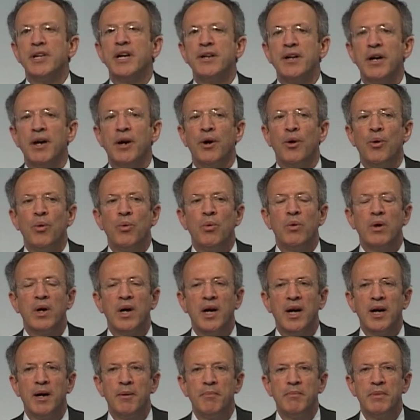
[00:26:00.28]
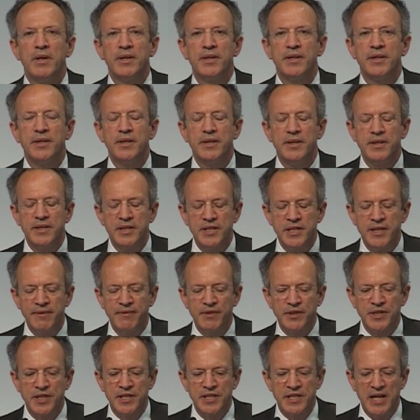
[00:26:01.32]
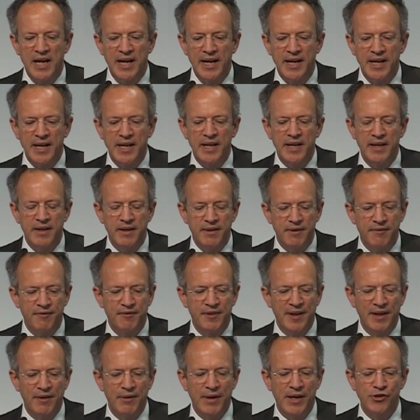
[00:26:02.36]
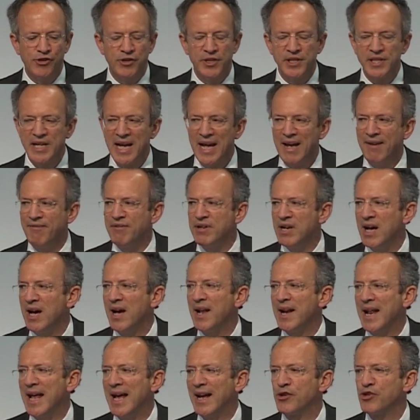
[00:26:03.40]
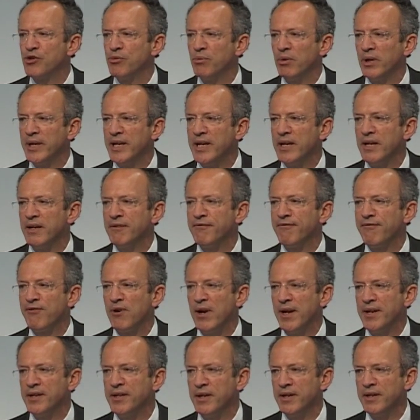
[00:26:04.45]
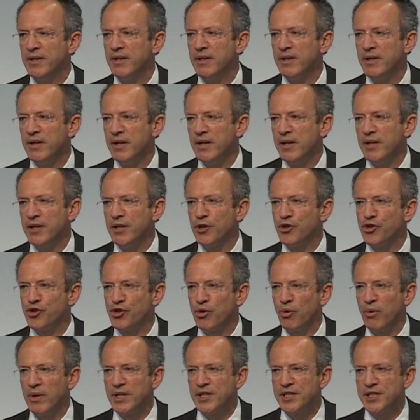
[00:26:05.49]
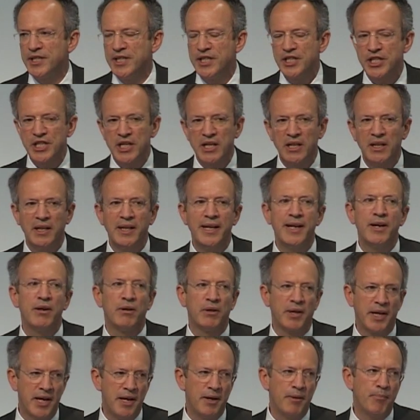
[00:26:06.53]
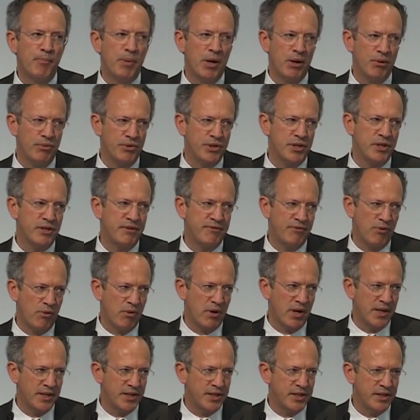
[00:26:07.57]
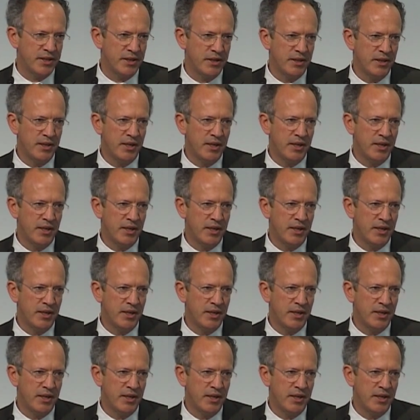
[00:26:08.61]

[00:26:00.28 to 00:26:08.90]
I know, civil society foundations have not actually confronted the choice this clearly poses for us.